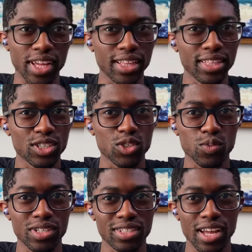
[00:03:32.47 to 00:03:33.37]
think this is
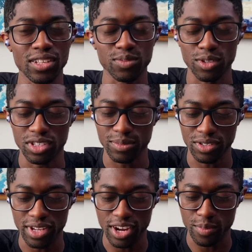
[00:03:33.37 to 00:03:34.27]
what sounds most similar
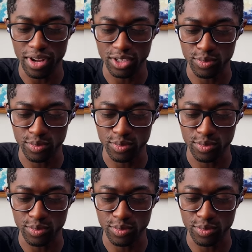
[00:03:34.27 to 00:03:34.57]
to AirPods